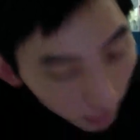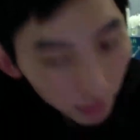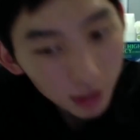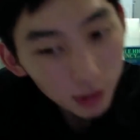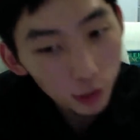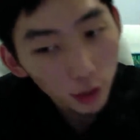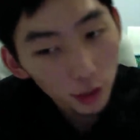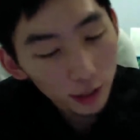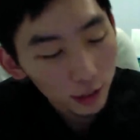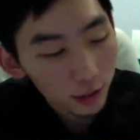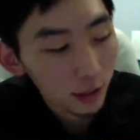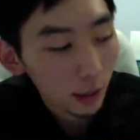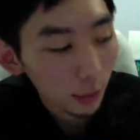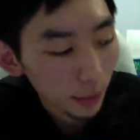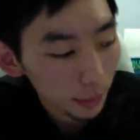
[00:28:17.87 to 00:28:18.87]
It's
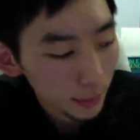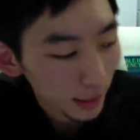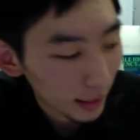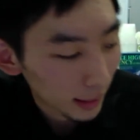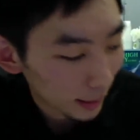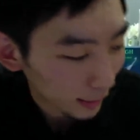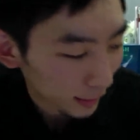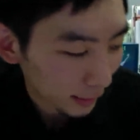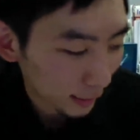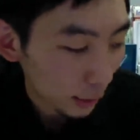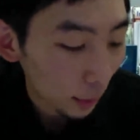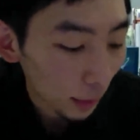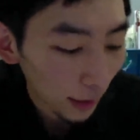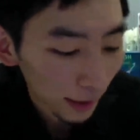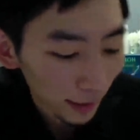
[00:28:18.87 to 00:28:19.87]
on our website.
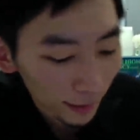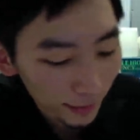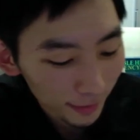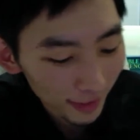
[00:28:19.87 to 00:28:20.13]
Don't worry.